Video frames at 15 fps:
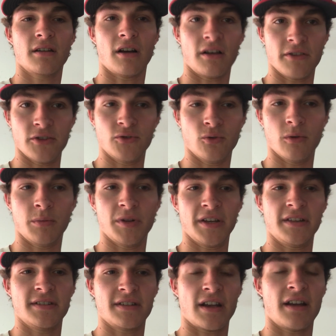on the dual
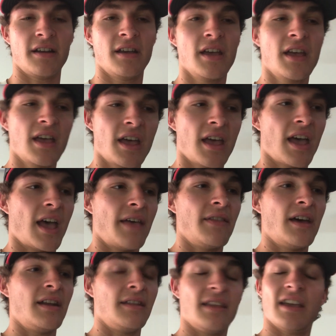plane side,
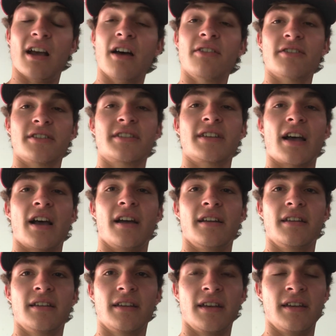and then the other
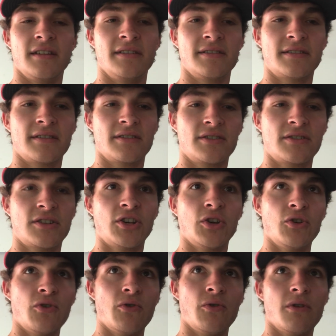side is
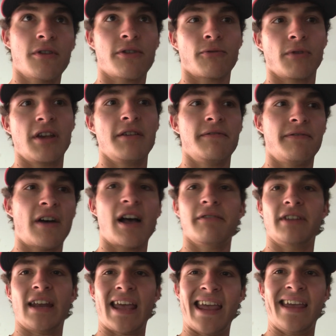2, 3,
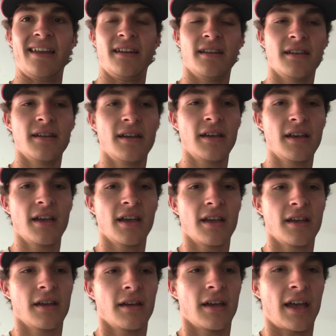5, and 8.
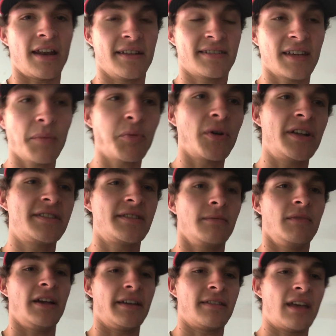And it separates
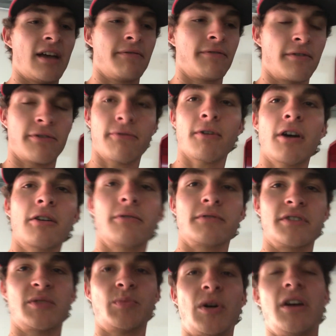them like that for throttle
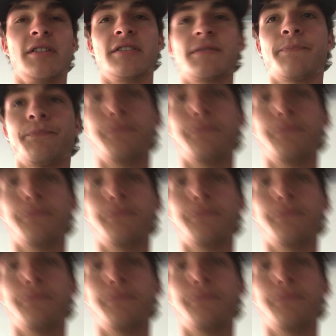response.